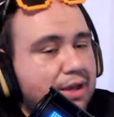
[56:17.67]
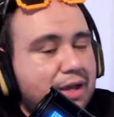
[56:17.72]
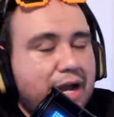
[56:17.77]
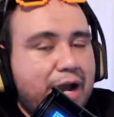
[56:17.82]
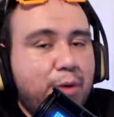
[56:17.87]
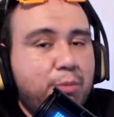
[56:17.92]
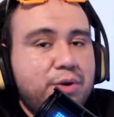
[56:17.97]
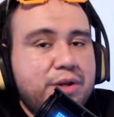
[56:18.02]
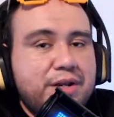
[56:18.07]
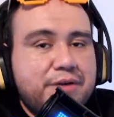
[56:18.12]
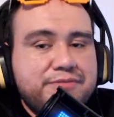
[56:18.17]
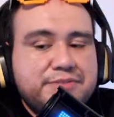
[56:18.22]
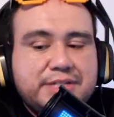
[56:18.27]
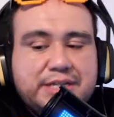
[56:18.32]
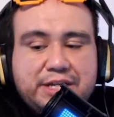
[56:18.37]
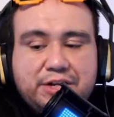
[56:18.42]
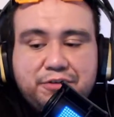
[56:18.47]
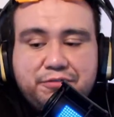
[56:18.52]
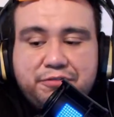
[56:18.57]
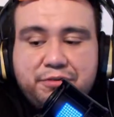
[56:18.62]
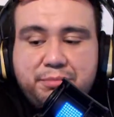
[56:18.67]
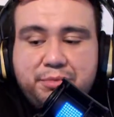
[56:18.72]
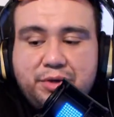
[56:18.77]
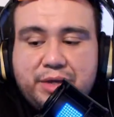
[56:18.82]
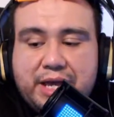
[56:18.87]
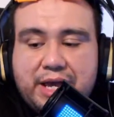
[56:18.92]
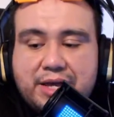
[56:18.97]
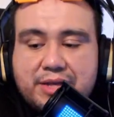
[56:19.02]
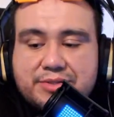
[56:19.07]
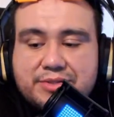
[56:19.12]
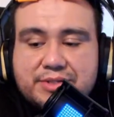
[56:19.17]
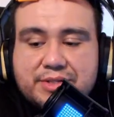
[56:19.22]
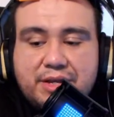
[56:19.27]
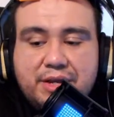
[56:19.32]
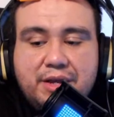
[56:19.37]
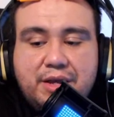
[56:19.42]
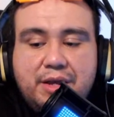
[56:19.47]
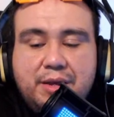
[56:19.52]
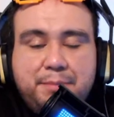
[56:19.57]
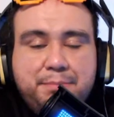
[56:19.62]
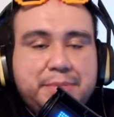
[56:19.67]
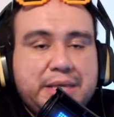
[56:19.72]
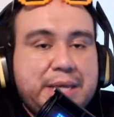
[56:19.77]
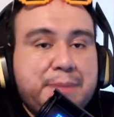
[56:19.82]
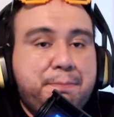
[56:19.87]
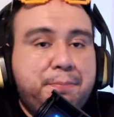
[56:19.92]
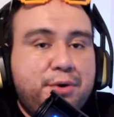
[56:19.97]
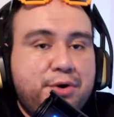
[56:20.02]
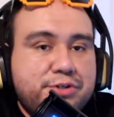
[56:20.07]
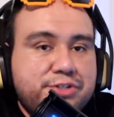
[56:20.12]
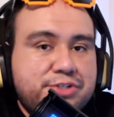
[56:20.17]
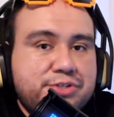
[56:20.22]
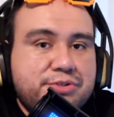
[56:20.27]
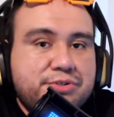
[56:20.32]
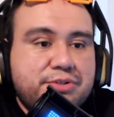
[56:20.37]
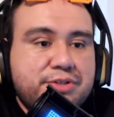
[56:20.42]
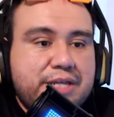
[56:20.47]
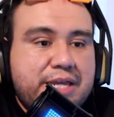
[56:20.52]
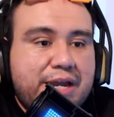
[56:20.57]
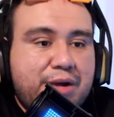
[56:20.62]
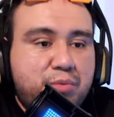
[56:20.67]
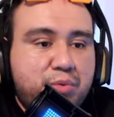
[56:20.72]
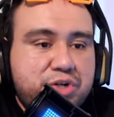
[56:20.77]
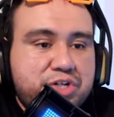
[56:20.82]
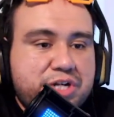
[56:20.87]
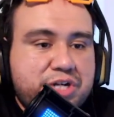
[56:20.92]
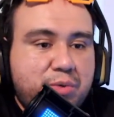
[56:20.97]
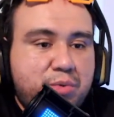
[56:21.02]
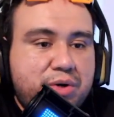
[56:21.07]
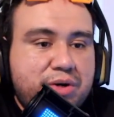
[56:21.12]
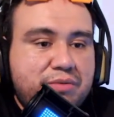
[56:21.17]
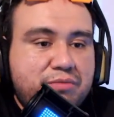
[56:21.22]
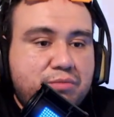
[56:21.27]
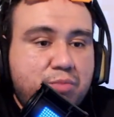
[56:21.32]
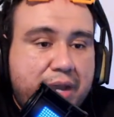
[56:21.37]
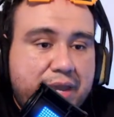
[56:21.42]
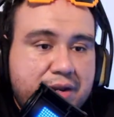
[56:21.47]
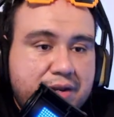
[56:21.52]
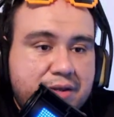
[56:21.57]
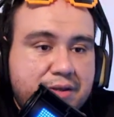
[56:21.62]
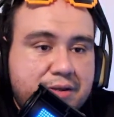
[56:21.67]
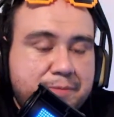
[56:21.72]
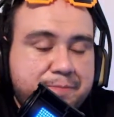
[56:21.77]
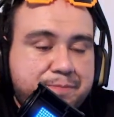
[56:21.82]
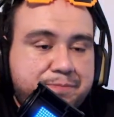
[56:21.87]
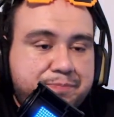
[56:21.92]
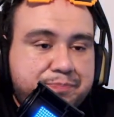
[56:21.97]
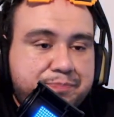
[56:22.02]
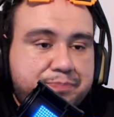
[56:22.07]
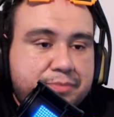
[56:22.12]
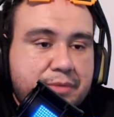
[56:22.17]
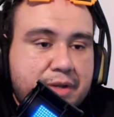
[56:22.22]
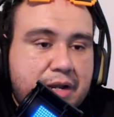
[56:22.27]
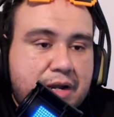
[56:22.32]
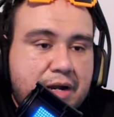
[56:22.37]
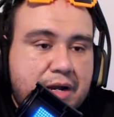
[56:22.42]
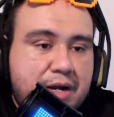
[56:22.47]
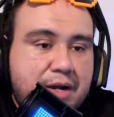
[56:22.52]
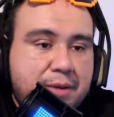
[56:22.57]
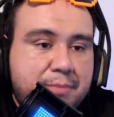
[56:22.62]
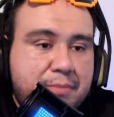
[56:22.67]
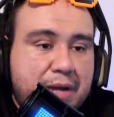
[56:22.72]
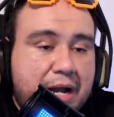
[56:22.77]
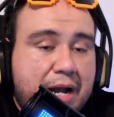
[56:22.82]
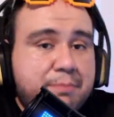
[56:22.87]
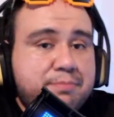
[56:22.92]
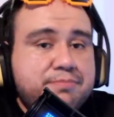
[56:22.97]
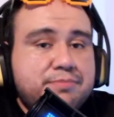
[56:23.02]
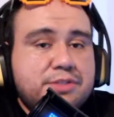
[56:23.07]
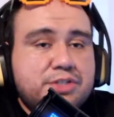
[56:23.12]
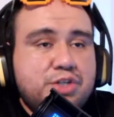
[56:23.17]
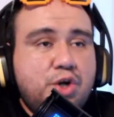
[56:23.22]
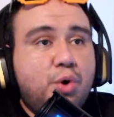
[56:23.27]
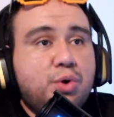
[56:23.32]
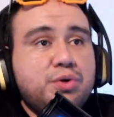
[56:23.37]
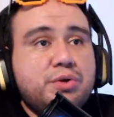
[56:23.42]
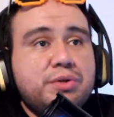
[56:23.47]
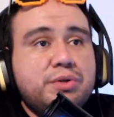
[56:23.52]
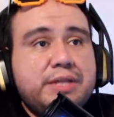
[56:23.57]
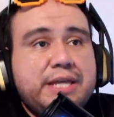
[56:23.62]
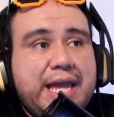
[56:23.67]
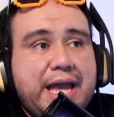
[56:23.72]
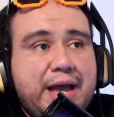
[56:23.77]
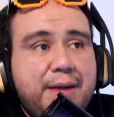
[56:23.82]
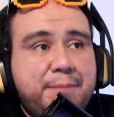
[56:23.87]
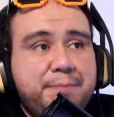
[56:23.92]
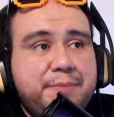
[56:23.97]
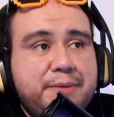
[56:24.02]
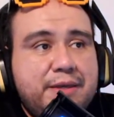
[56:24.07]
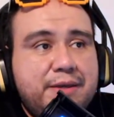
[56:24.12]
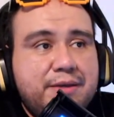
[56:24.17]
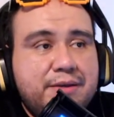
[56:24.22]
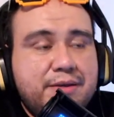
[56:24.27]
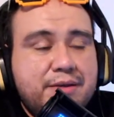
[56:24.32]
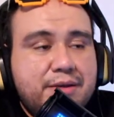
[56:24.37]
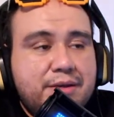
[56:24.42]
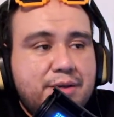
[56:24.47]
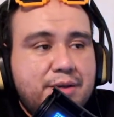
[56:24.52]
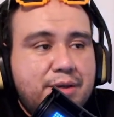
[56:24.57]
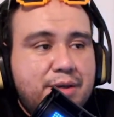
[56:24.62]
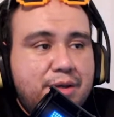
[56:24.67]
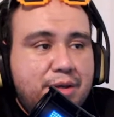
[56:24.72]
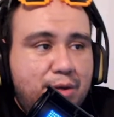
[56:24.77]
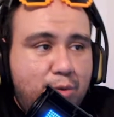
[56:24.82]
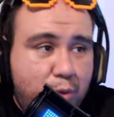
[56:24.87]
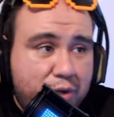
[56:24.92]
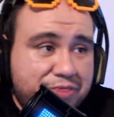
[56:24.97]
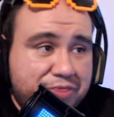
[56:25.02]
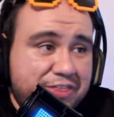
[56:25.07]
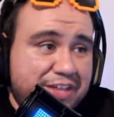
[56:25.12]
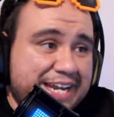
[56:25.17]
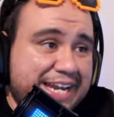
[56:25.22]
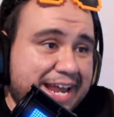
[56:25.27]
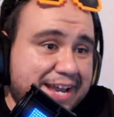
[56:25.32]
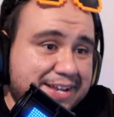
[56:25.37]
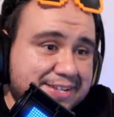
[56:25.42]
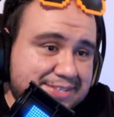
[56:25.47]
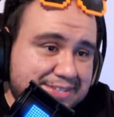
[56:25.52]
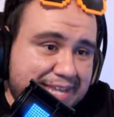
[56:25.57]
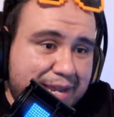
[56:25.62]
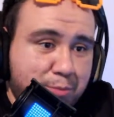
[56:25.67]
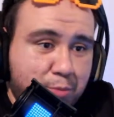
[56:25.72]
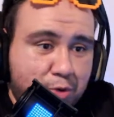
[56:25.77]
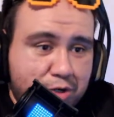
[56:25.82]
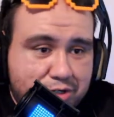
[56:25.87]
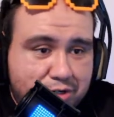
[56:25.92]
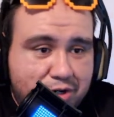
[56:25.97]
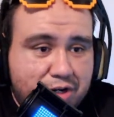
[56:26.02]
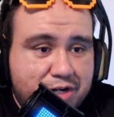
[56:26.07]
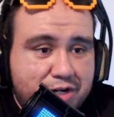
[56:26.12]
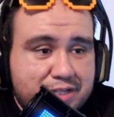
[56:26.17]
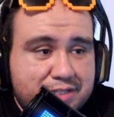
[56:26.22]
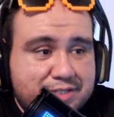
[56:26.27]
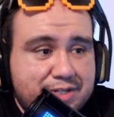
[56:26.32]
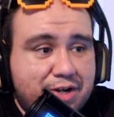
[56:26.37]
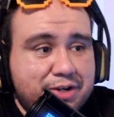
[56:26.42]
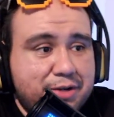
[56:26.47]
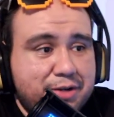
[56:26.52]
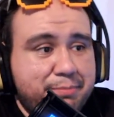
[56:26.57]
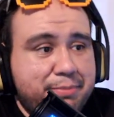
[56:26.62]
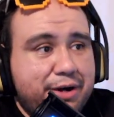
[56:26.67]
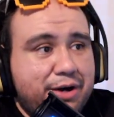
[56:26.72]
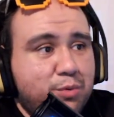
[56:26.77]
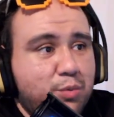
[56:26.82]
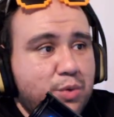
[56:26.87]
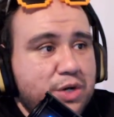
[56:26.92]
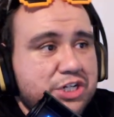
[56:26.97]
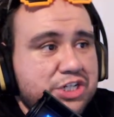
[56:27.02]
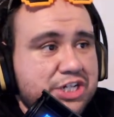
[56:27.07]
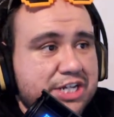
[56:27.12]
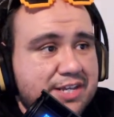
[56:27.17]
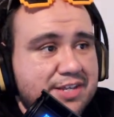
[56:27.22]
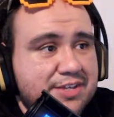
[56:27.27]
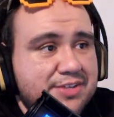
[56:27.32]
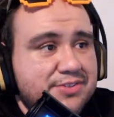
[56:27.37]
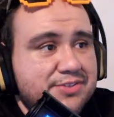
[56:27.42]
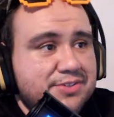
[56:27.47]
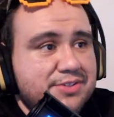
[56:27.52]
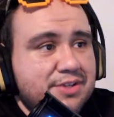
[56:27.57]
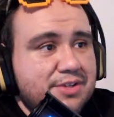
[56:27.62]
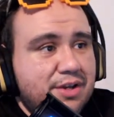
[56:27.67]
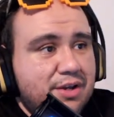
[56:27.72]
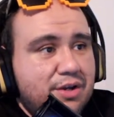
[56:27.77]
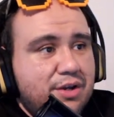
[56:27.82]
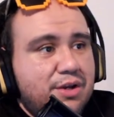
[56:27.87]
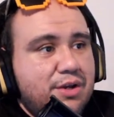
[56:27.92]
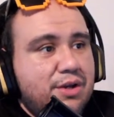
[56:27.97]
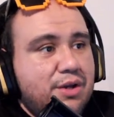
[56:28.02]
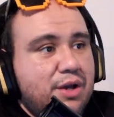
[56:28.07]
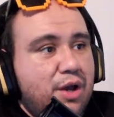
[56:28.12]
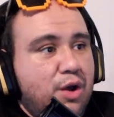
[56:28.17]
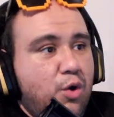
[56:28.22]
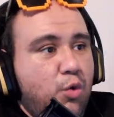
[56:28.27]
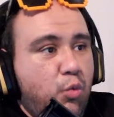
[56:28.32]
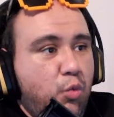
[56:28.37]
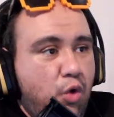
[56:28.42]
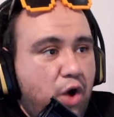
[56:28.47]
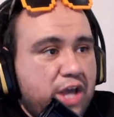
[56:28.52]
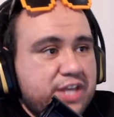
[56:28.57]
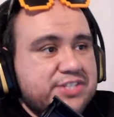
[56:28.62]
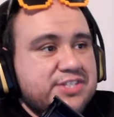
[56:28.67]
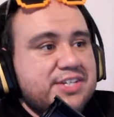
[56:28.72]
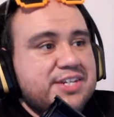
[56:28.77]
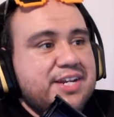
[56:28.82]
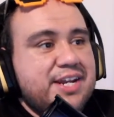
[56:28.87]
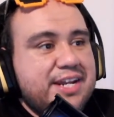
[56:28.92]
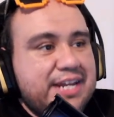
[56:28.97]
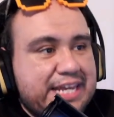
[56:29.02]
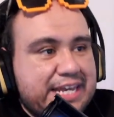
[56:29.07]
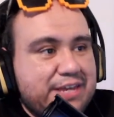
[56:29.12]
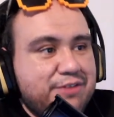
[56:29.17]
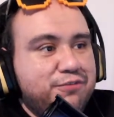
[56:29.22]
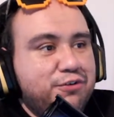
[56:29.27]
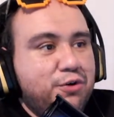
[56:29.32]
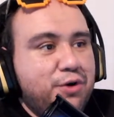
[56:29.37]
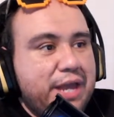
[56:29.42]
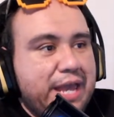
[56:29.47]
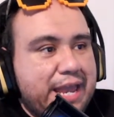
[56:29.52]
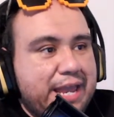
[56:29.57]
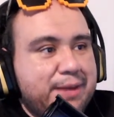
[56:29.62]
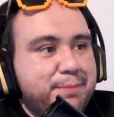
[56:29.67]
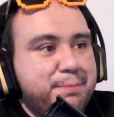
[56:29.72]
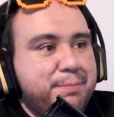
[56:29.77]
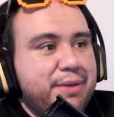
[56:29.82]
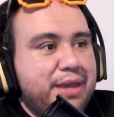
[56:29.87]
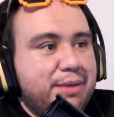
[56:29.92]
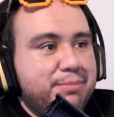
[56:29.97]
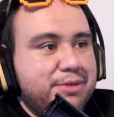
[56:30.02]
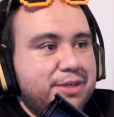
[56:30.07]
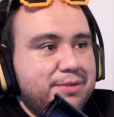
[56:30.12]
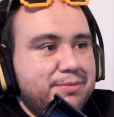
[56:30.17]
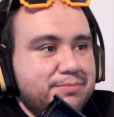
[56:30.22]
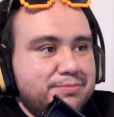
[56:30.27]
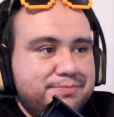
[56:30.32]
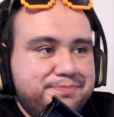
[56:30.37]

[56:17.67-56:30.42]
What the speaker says: I would love to hear from you guys. Me personally, I wish I would have waited. I'm totally happy with the next game we're gonna talk about, which is Resident Evil 8, baby.